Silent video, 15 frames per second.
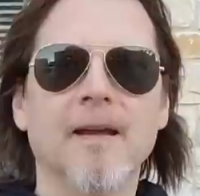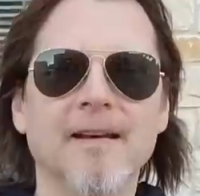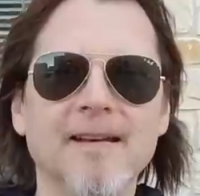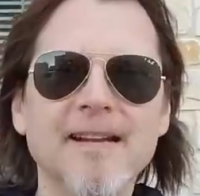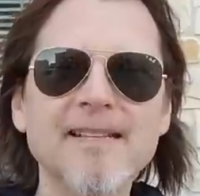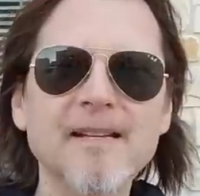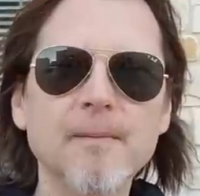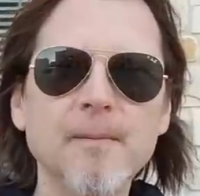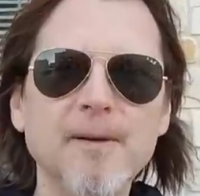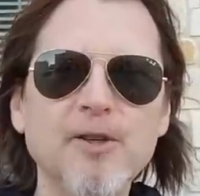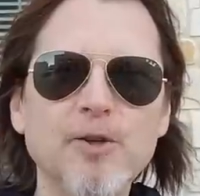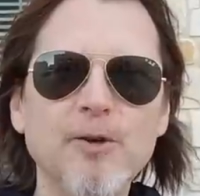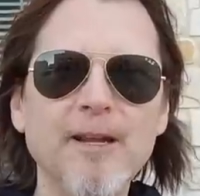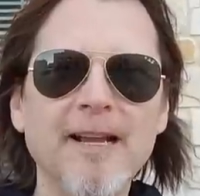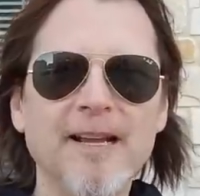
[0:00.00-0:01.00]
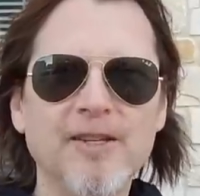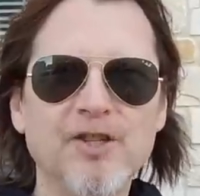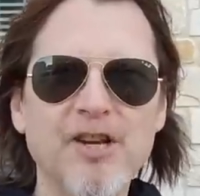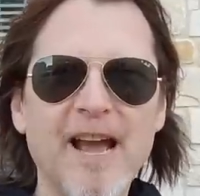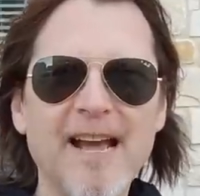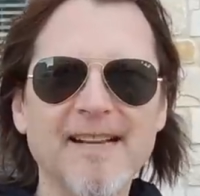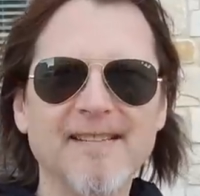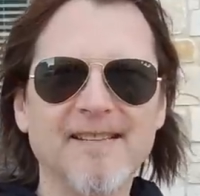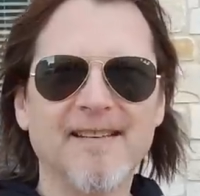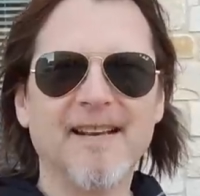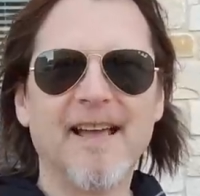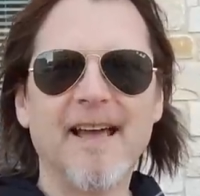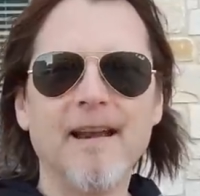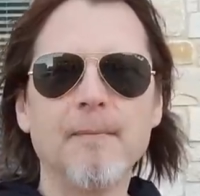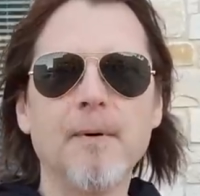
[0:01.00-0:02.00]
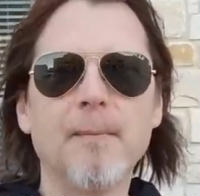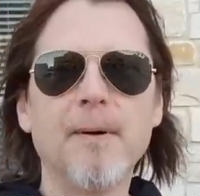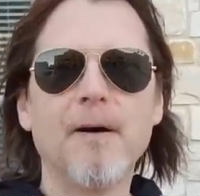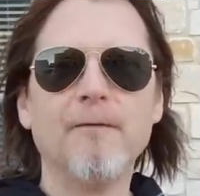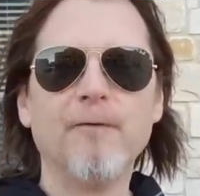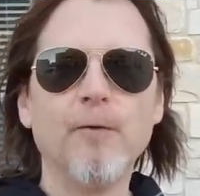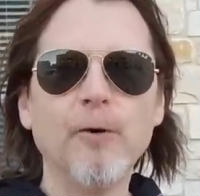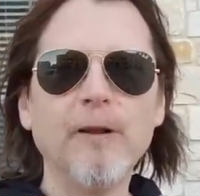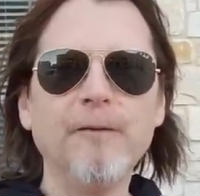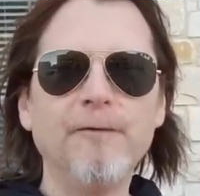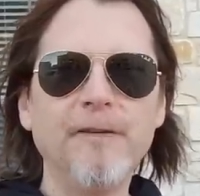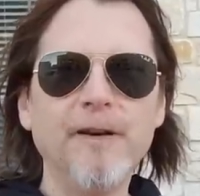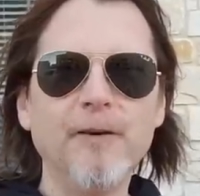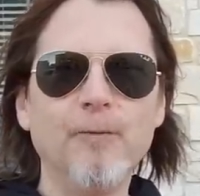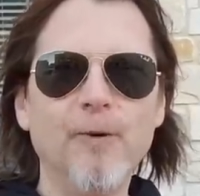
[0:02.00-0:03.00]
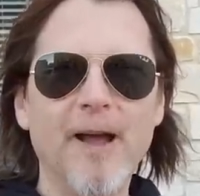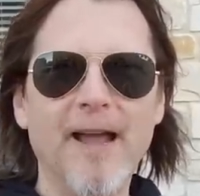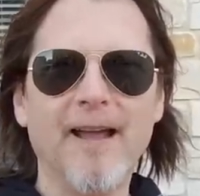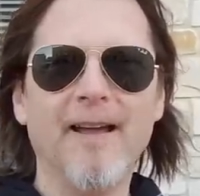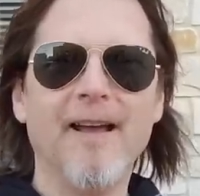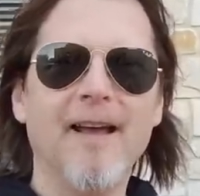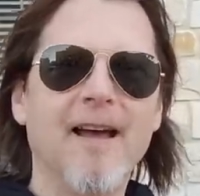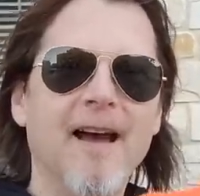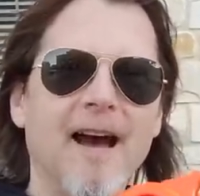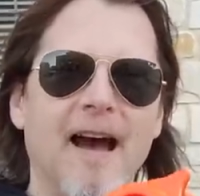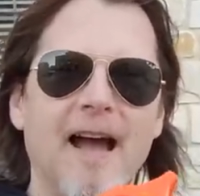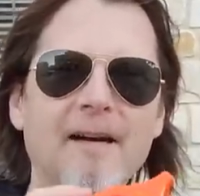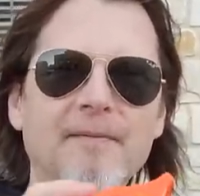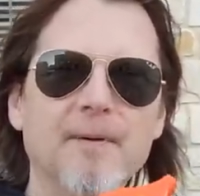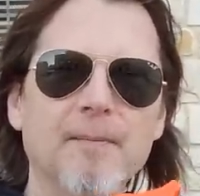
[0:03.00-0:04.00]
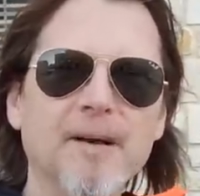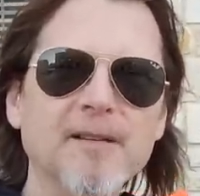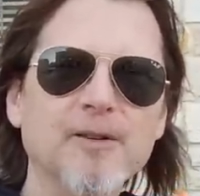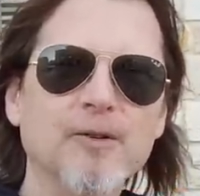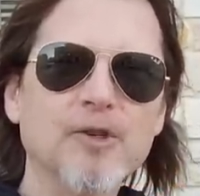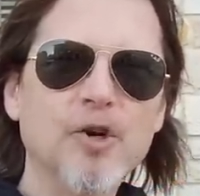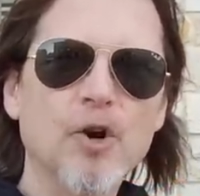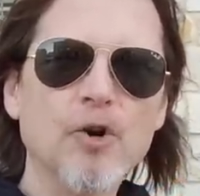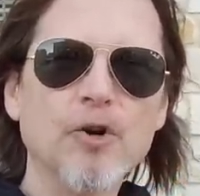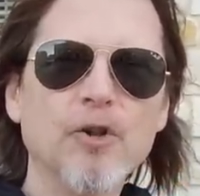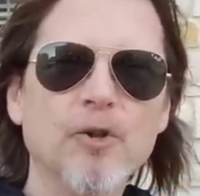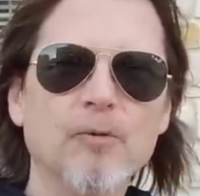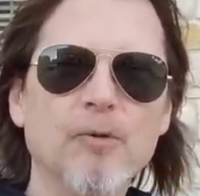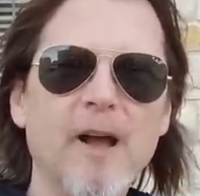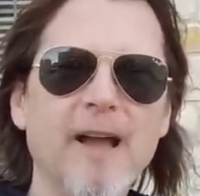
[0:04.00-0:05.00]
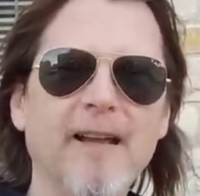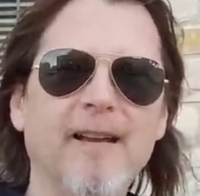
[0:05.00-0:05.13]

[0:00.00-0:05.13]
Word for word: Next I'm going to be shooting at Jackson, and I'm about forty feet away. I have the muzzle turned to the right,